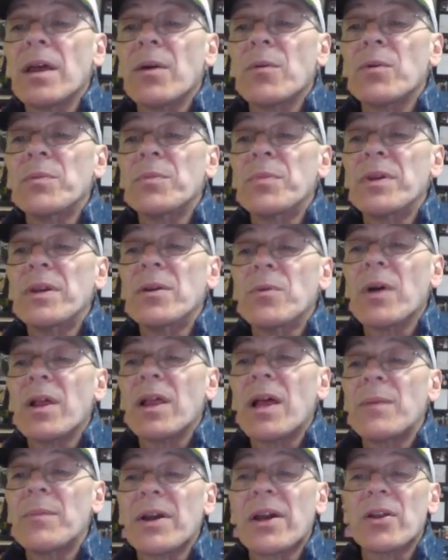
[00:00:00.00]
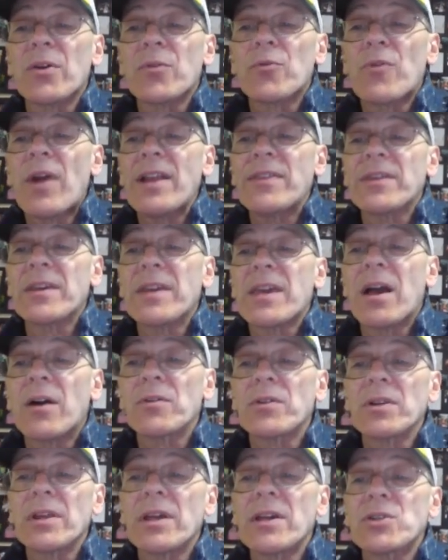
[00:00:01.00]
that would be, well, I'm not going to write the
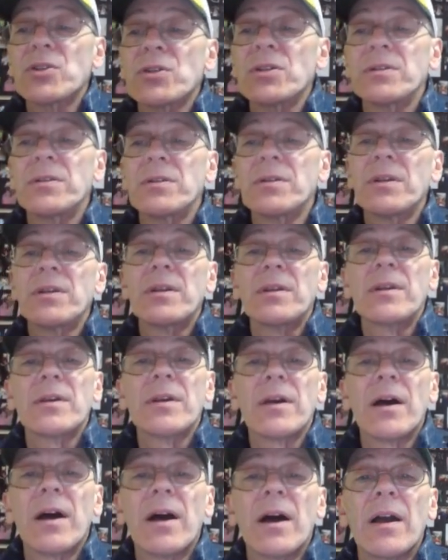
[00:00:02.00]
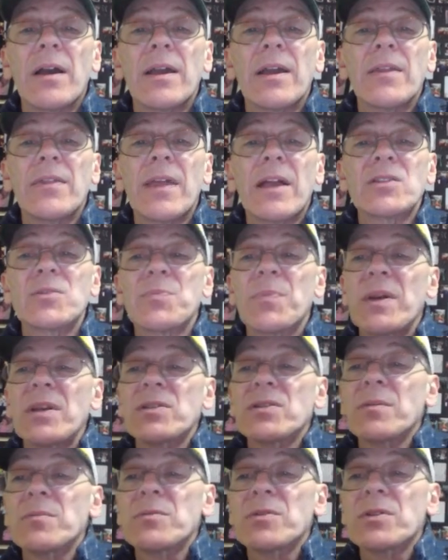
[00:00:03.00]
calculation in that
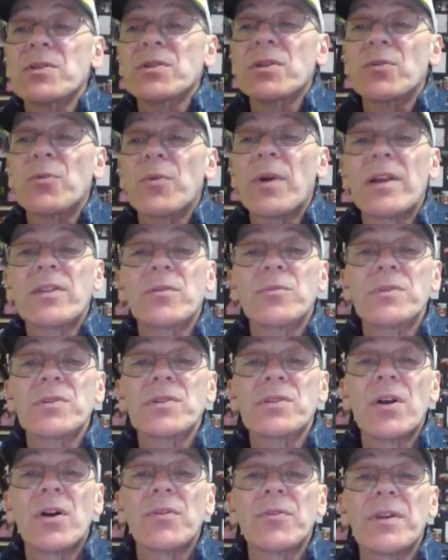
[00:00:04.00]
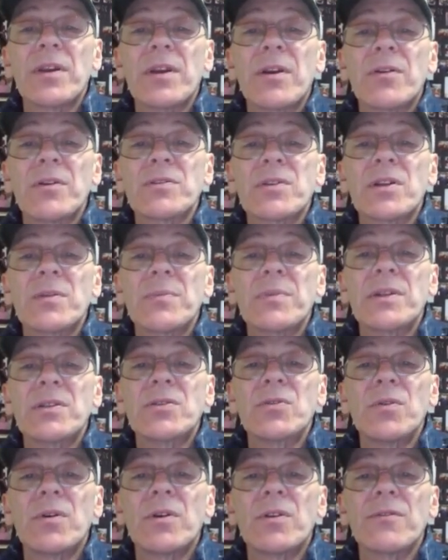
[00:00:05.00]
space. I'm just going to write the result. The area is going to be
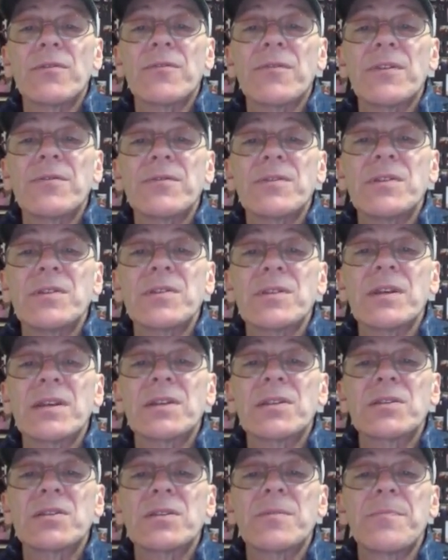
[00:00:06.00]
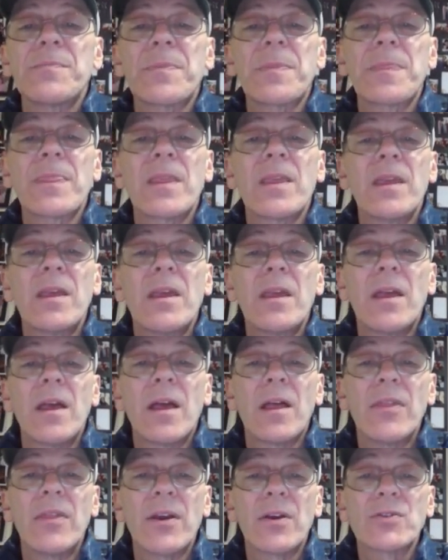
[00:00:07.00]
256.
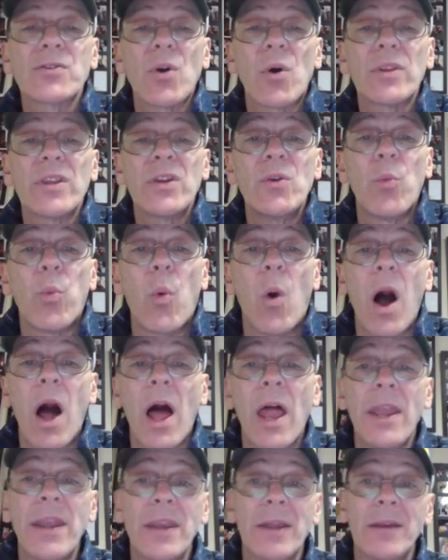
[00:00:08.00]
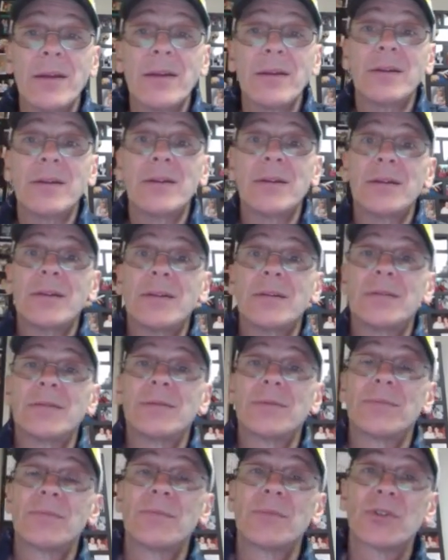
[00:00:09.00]
There's only one
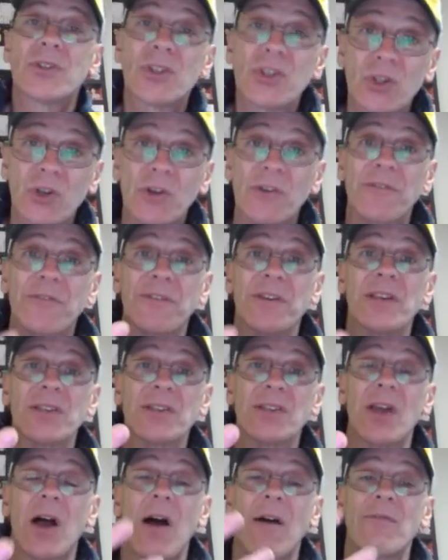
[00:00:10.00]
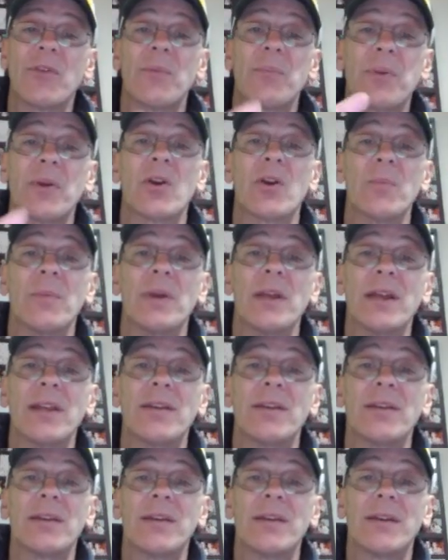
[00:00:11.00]
surface of the
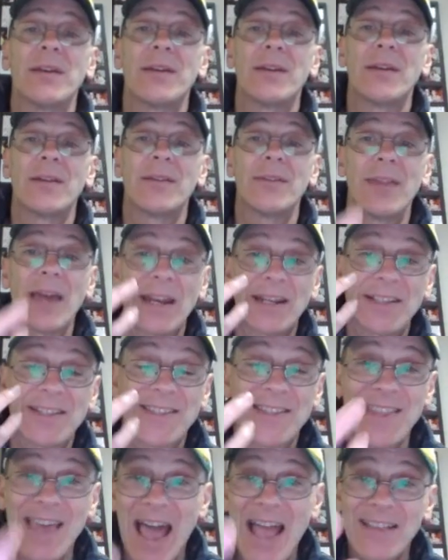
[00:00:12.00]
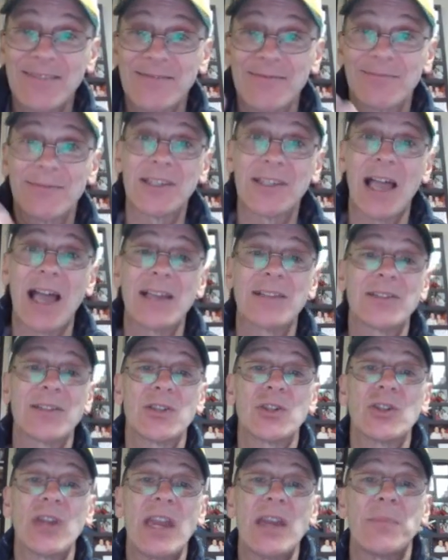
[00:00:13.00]
pyramid that is that size
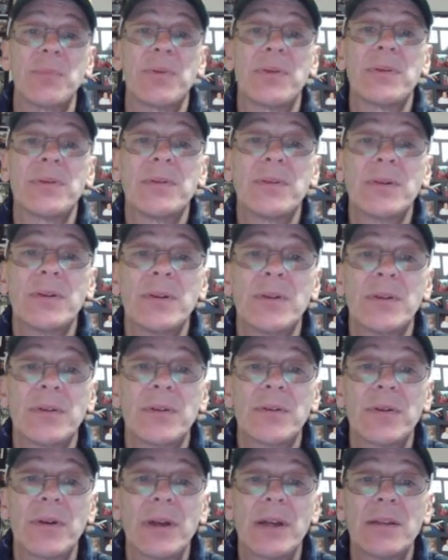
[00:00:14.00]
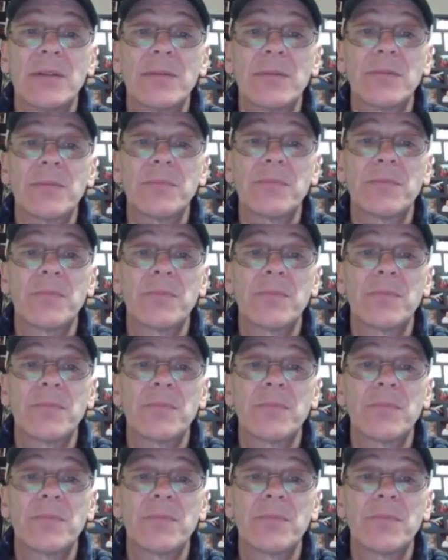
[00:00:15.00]
and shape, right?